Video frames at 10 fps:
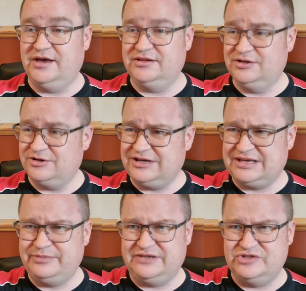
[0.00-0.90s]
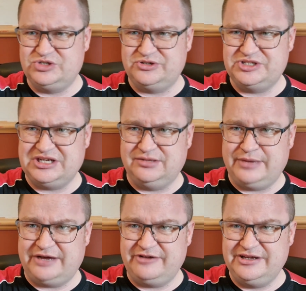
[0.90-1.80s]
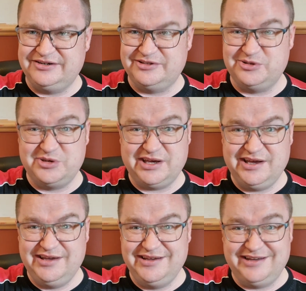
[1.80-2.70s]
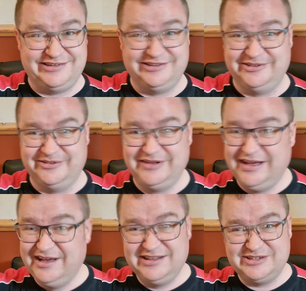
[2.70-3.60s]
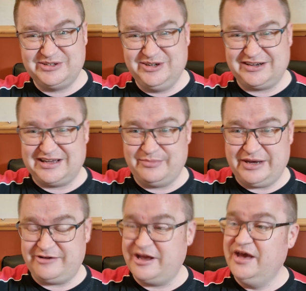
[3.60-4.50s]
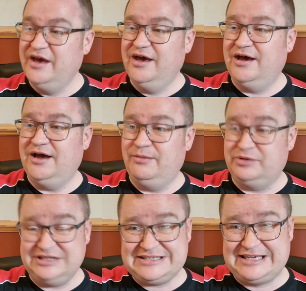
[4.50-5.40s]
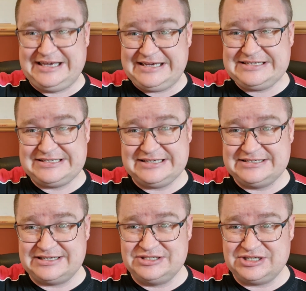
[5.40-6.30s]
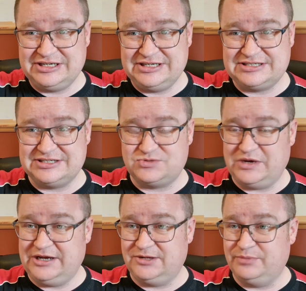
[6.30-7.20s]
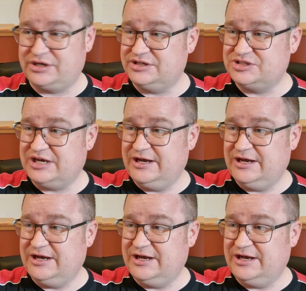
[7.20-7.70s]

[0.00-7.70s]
They look like a bit of a Duracell battery here in the UK. Yeah, I don't know. They do look like a battery. But this case is ingenious as well, because